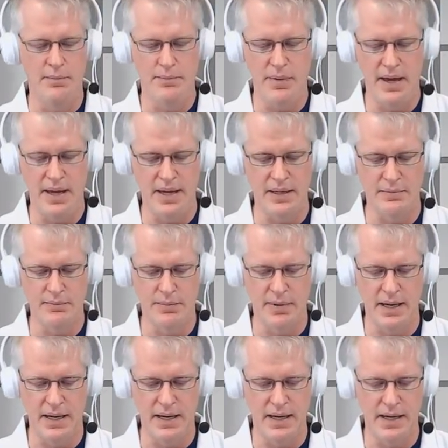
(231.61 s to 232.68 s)
bang
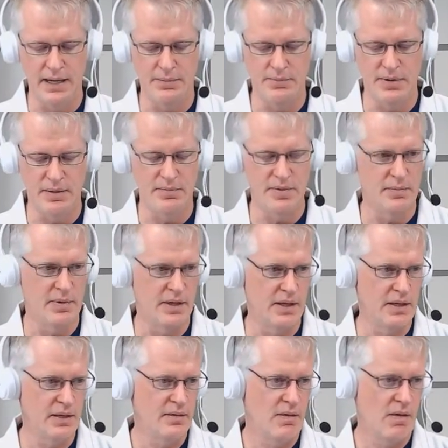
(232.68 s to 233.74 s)
by
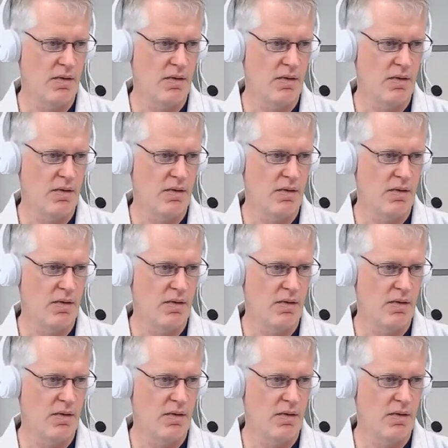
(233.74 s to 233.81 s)
PPB,